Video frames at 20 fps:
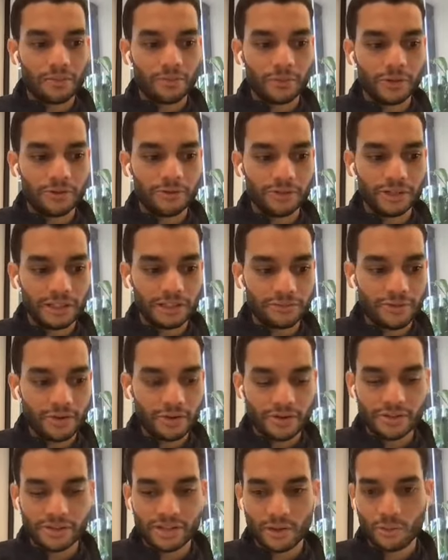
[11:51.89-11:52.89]
We really
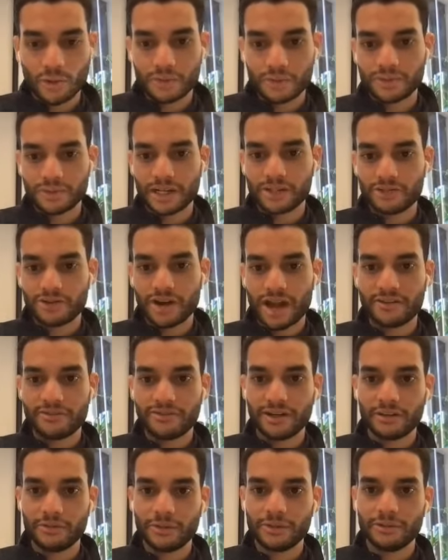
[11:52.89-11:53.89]
focus on website
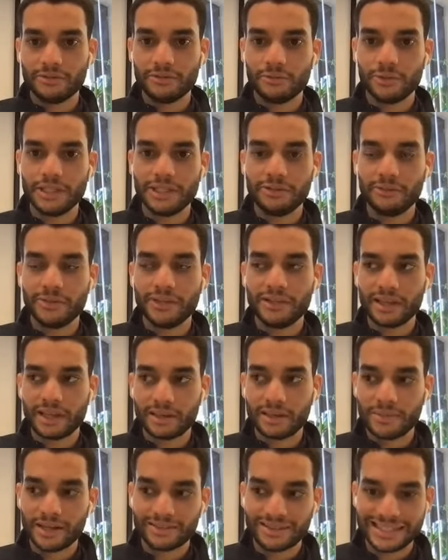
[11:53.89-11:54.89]
traffic. We
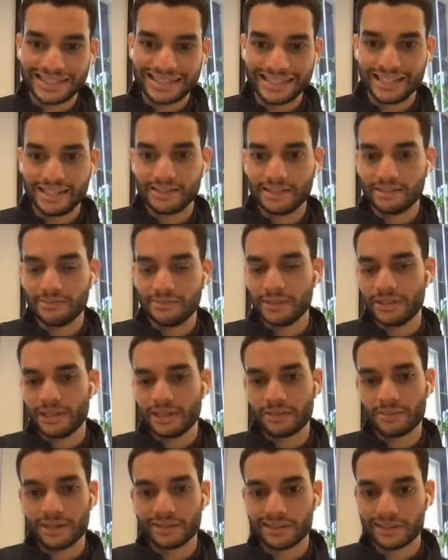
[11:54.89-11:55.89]
think about the season, we
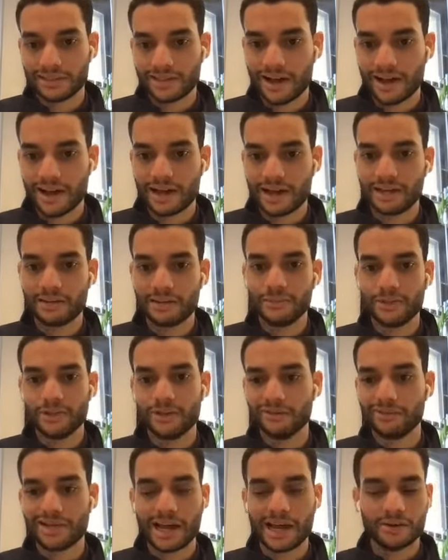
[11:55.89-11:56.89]
think about the time,
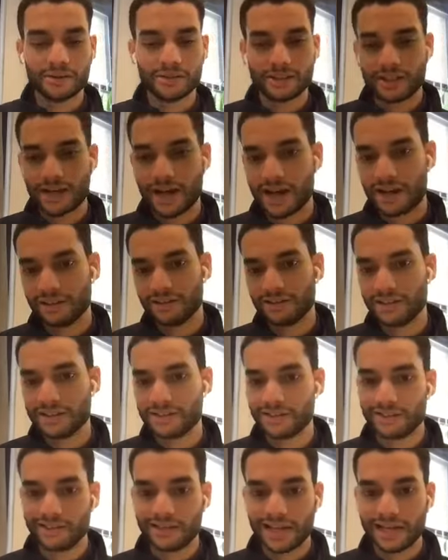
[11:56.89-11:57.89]
now it's the
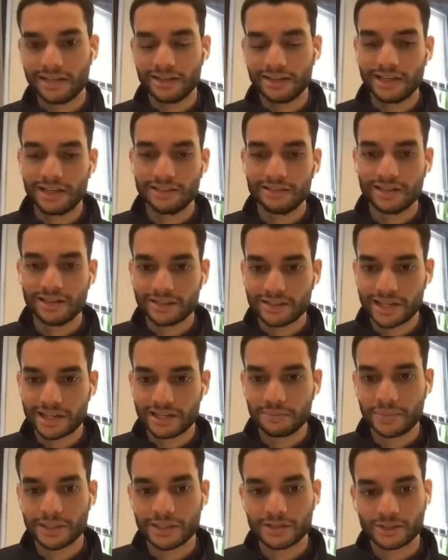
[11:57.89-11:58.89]
holidays, and it does
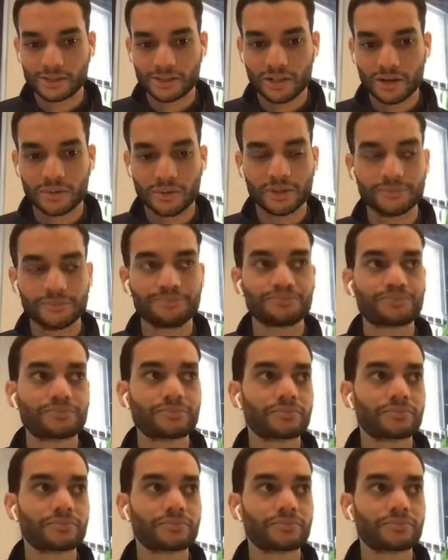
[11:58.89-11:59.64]
get a bit slower.